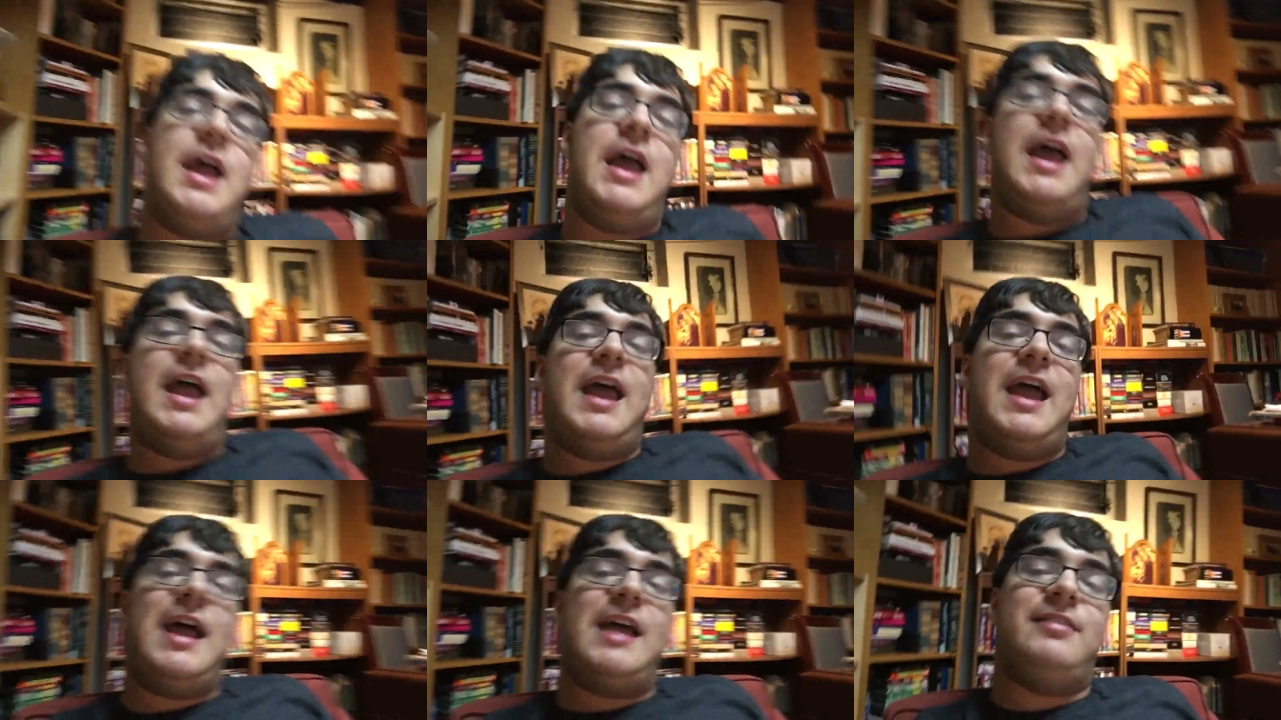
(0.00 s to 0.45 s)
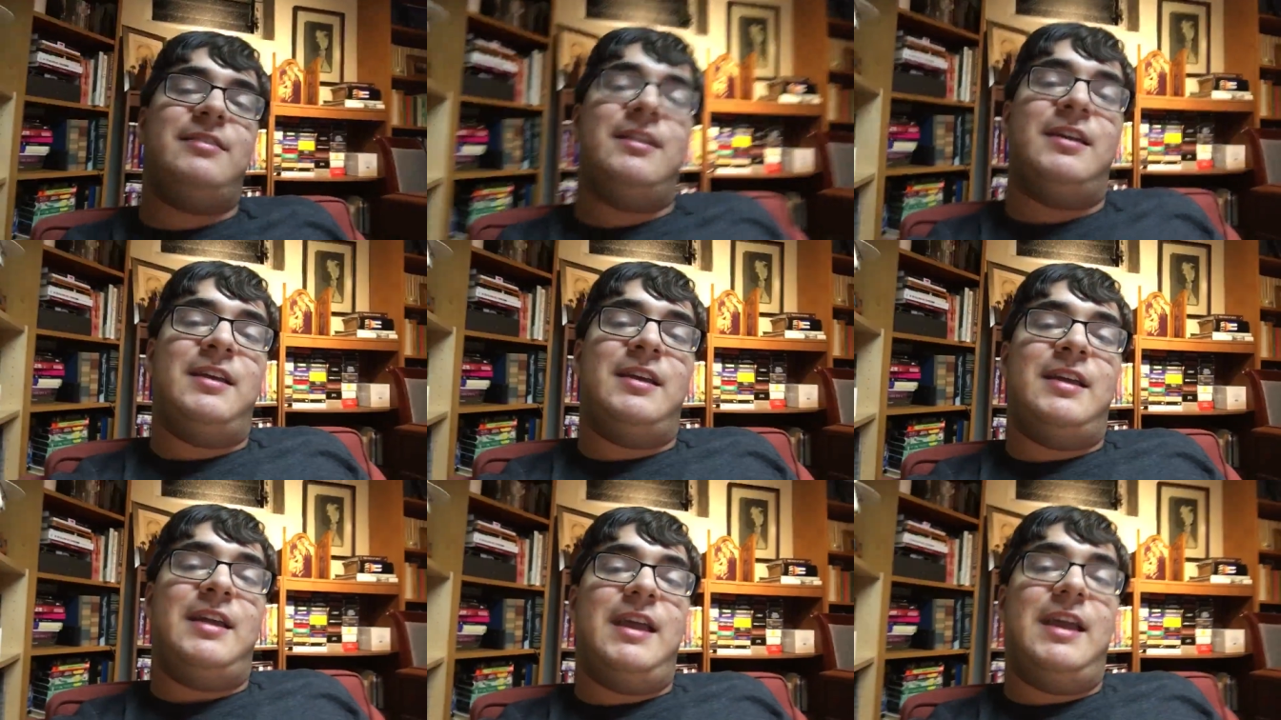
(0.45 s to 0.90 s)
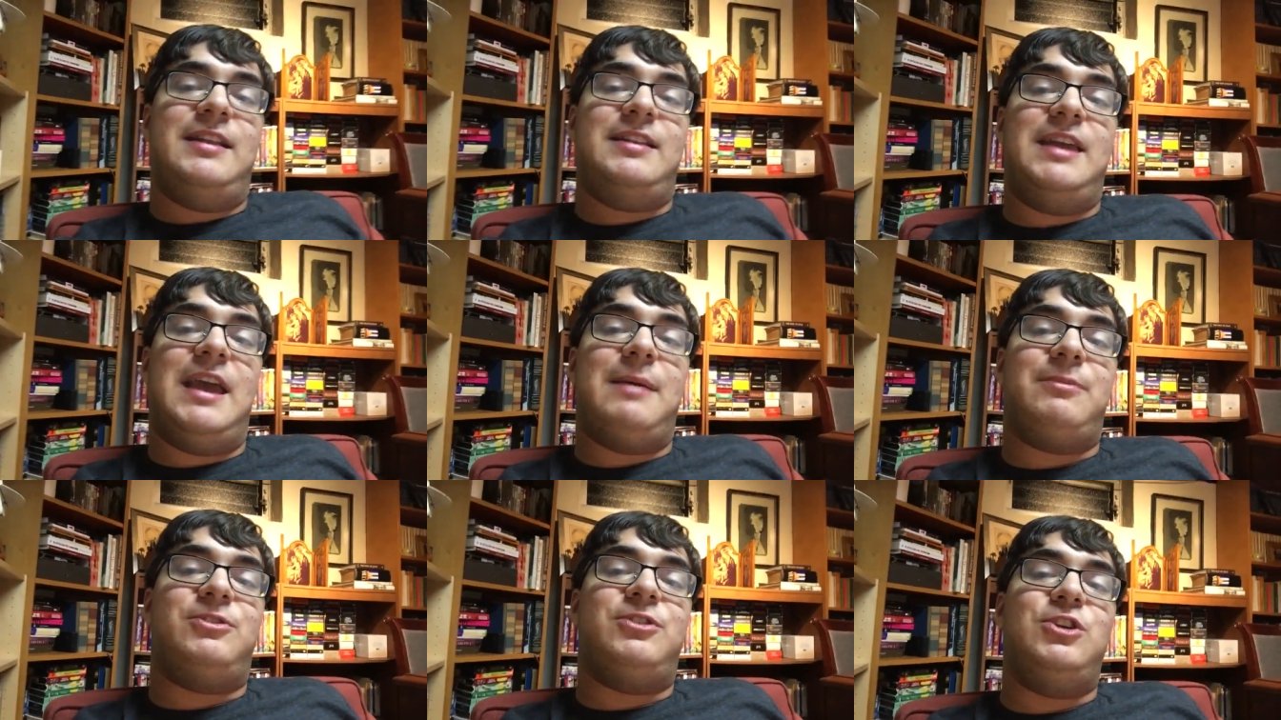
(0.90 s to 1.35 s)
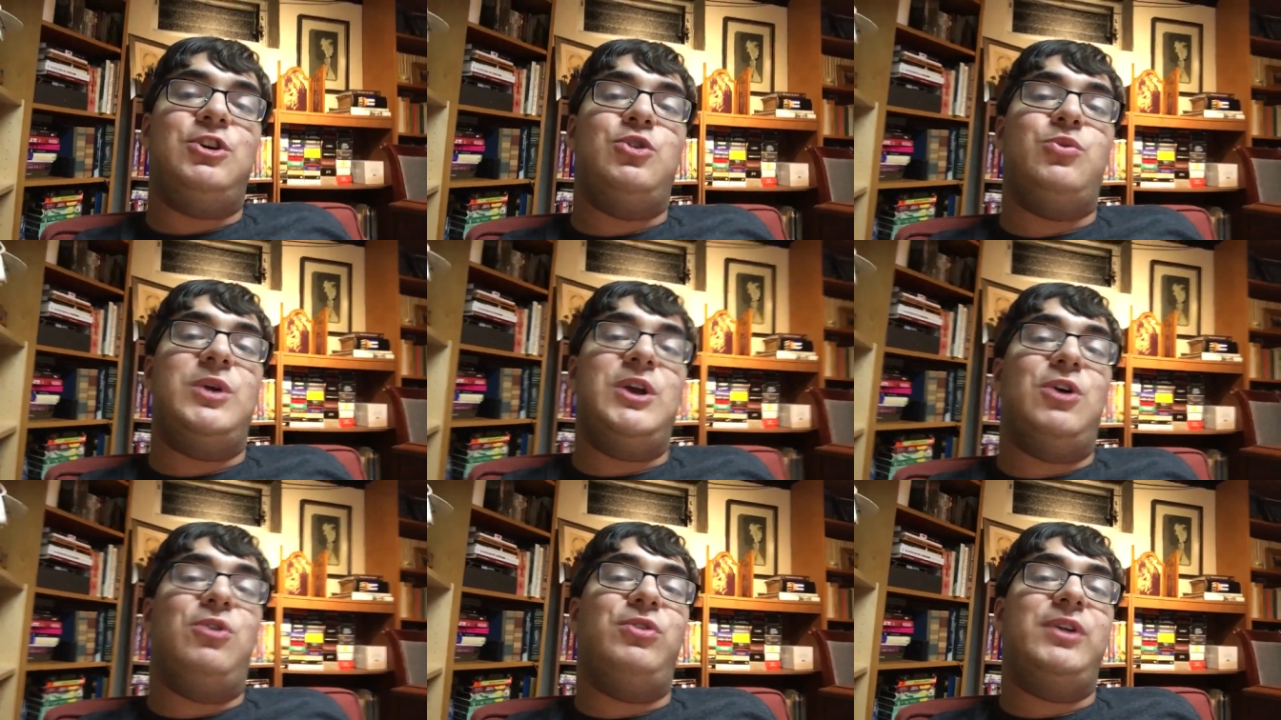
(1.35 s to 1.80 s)
And in the MCU,
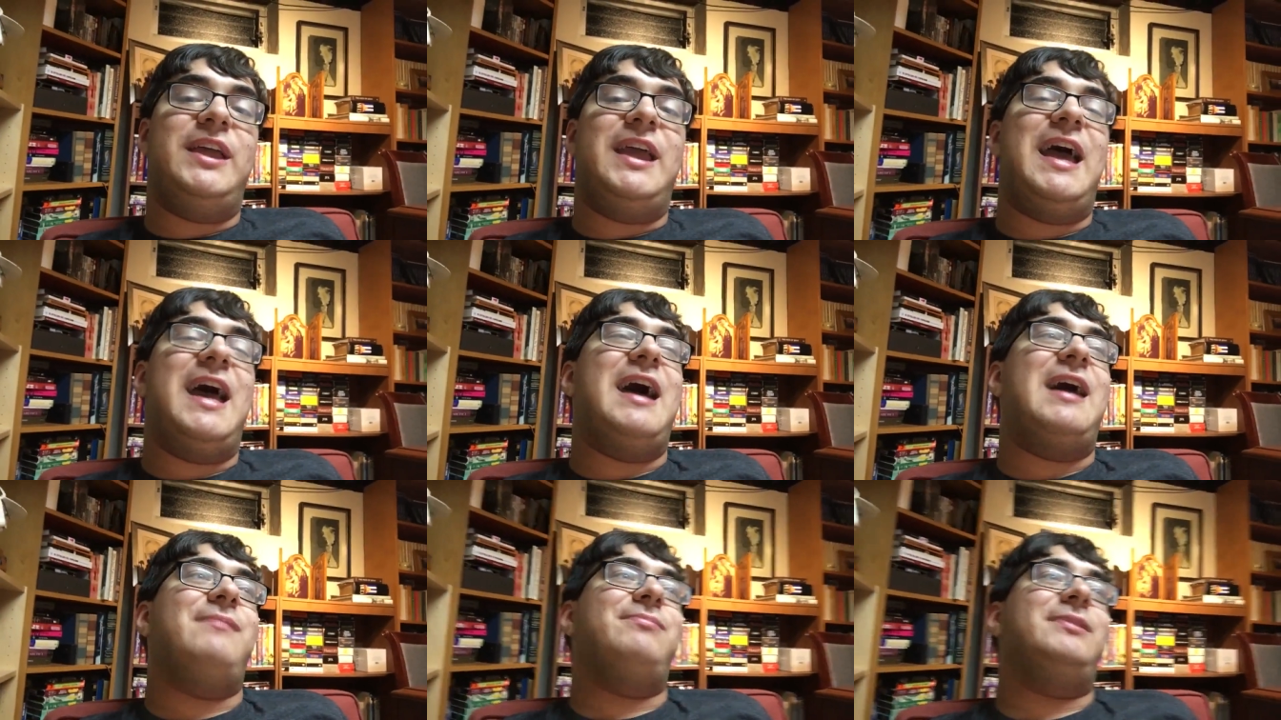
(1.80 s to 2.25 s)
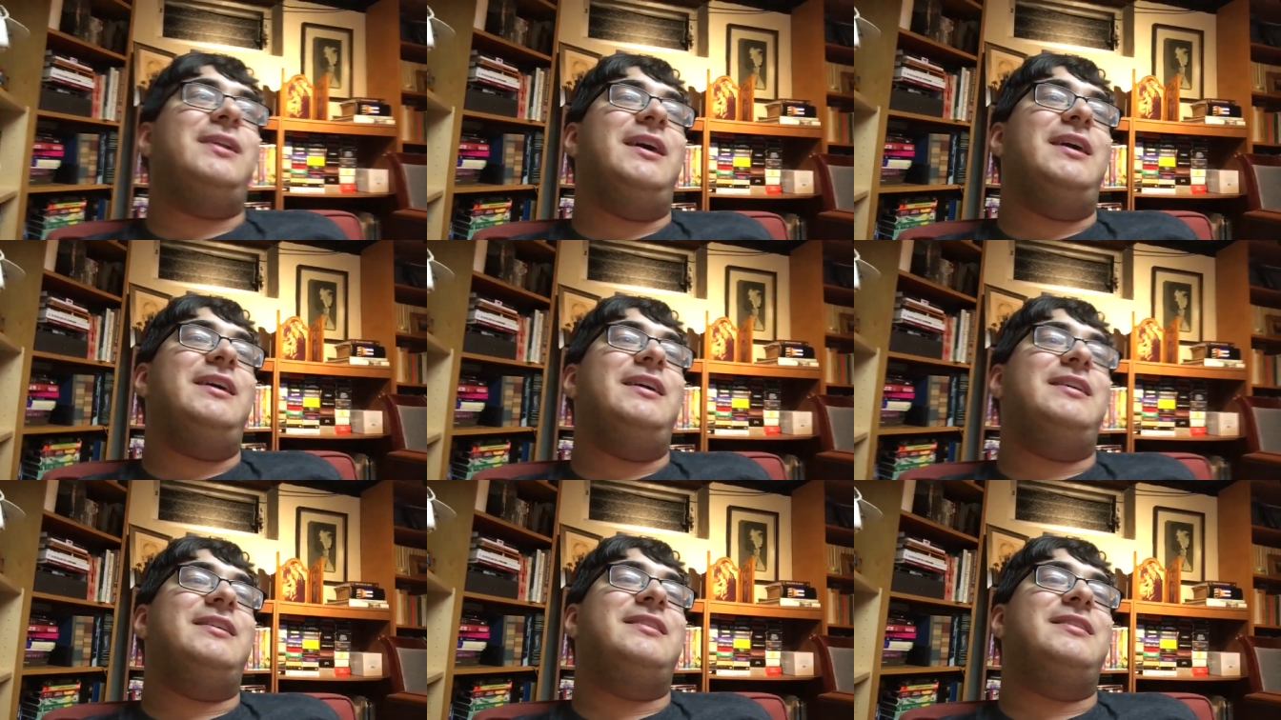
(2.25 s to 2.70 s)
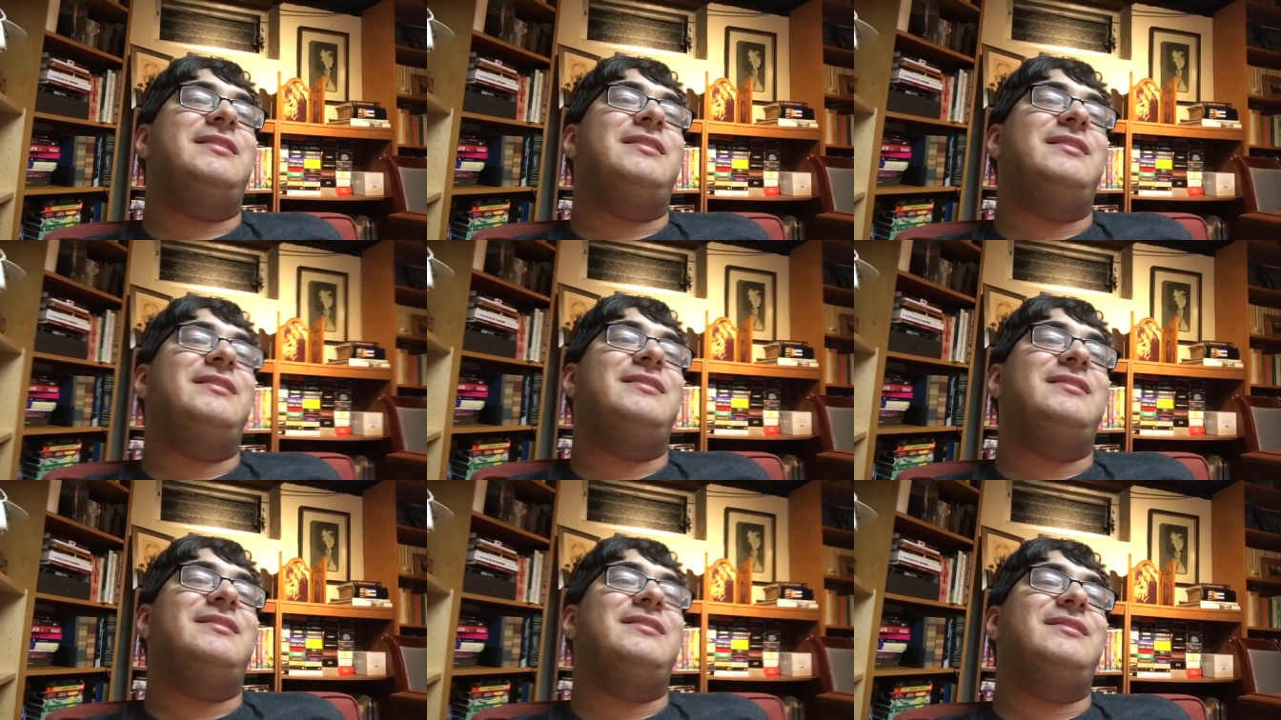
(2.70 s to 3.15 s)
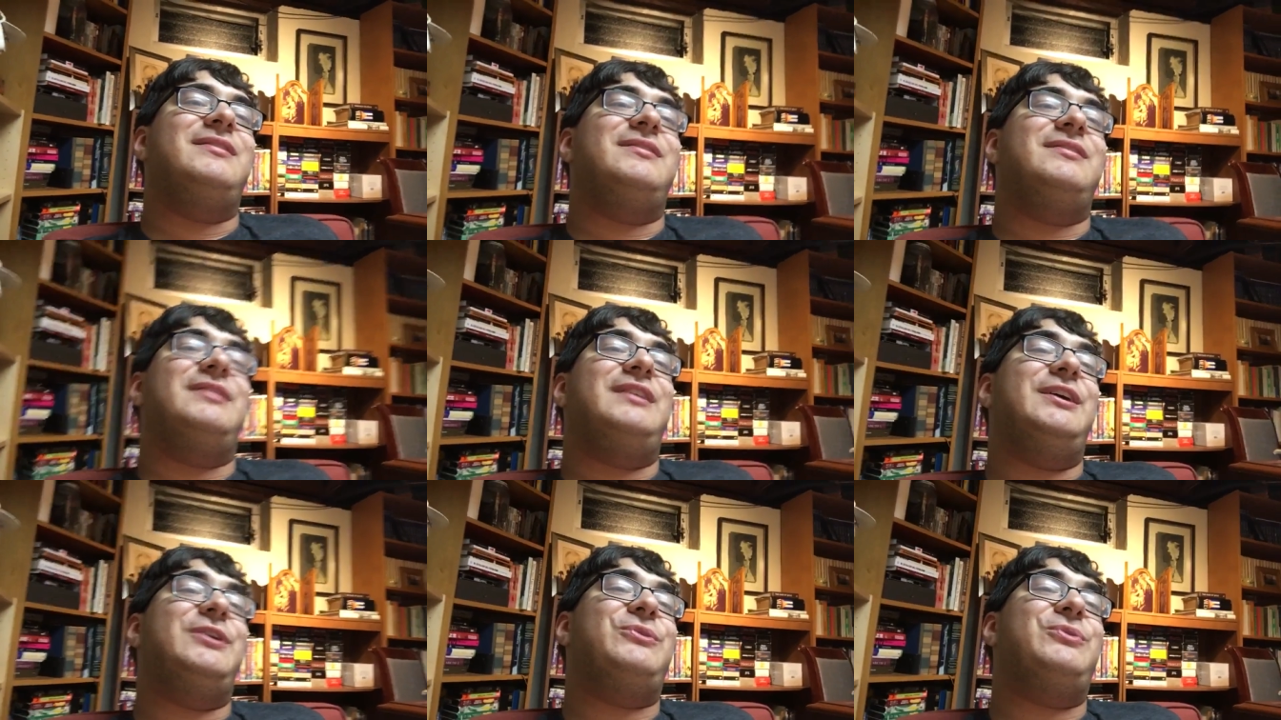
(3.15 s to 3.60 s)
we only have like,
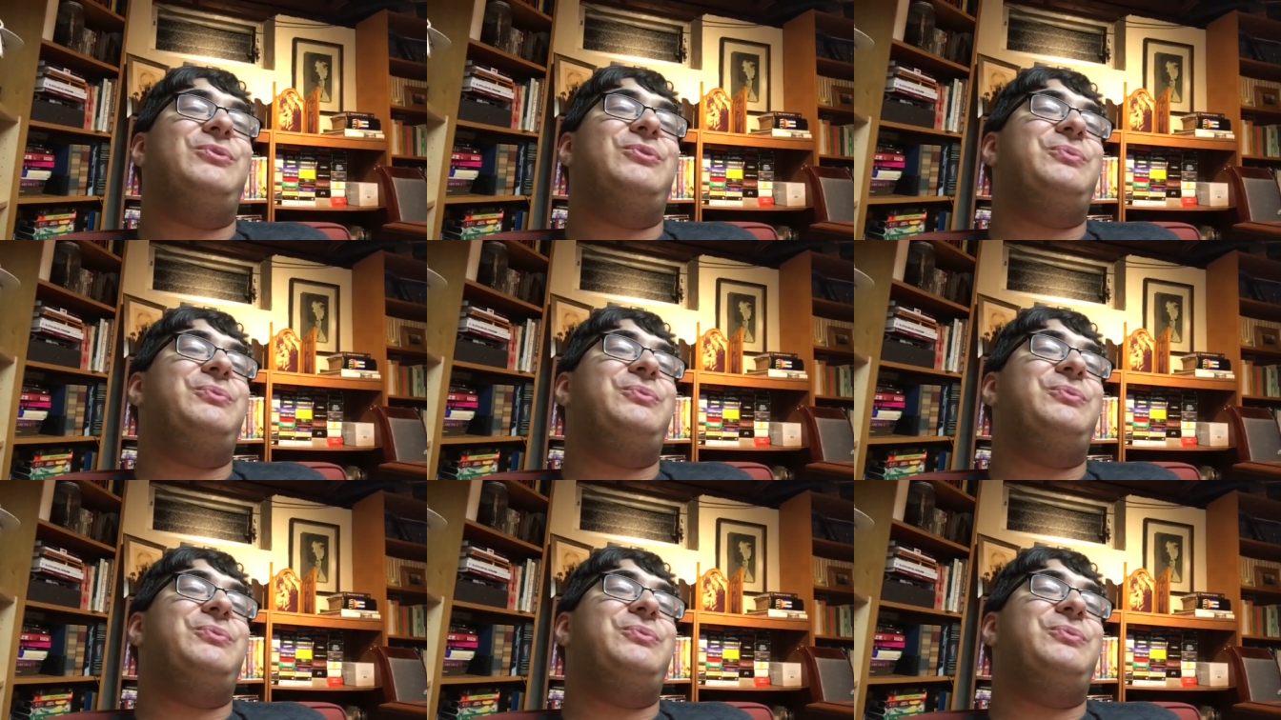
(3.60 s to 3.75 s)
like,